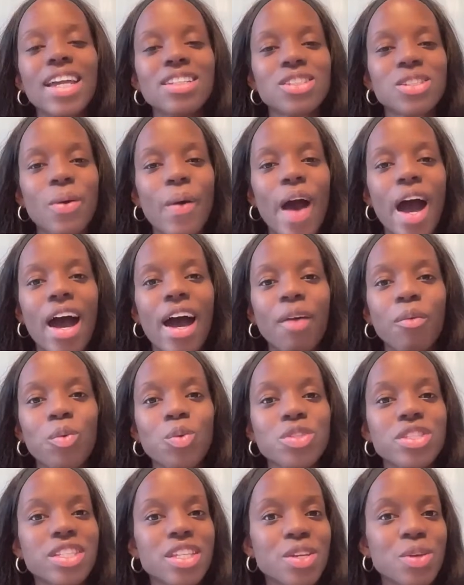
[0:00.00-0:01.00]
So I will
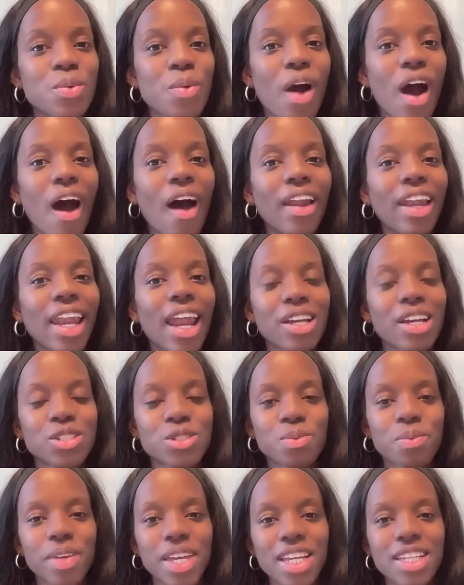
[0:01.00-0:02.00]
see you all next
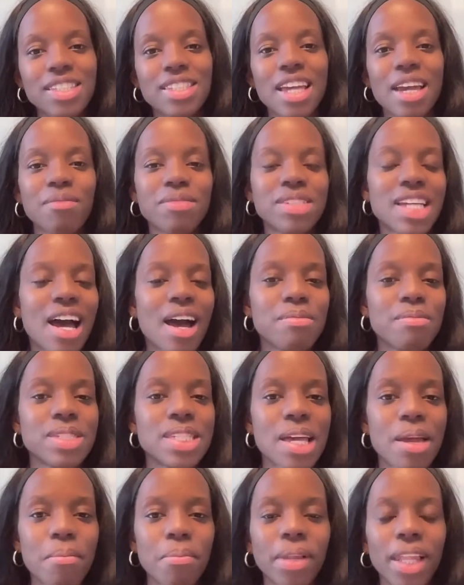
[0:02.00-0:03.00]
week, same time,
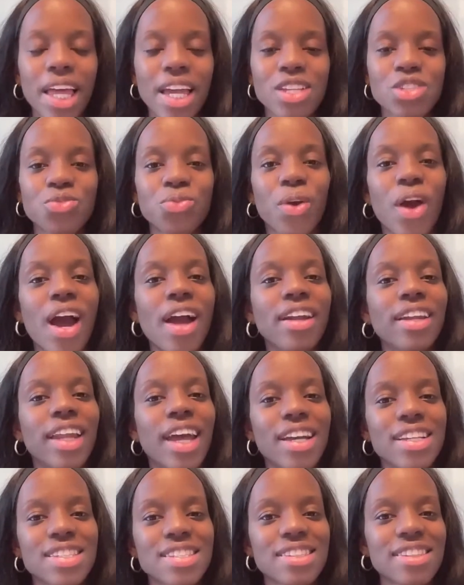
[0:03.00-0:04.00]
same place, for our
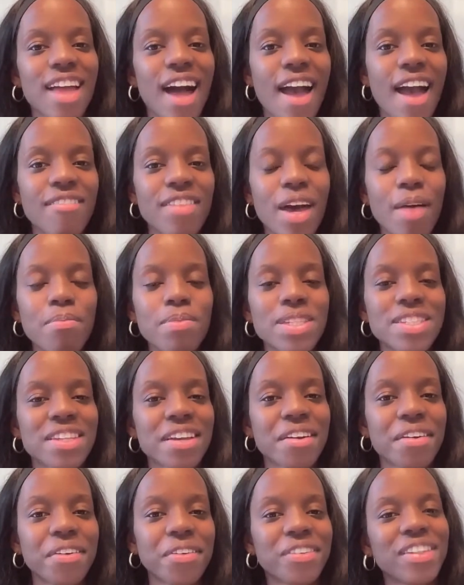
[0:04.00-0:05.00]
next live
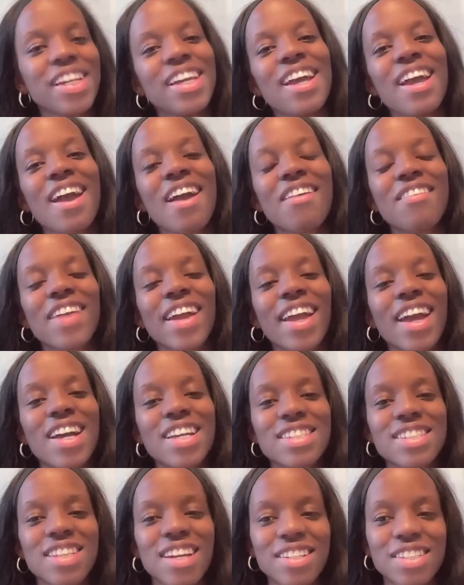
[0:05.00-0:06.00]
episode. All right,
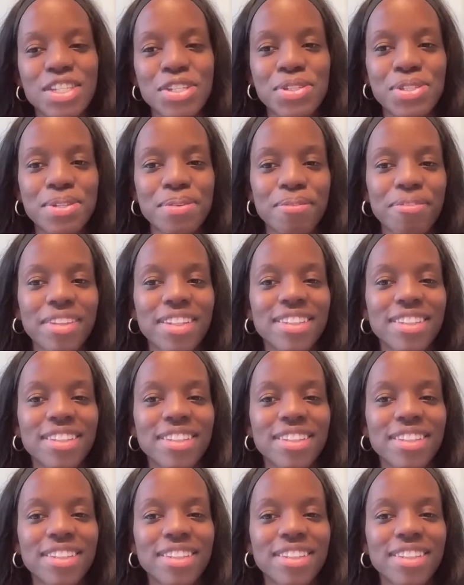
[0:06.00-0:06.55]
guys, talk to you soon.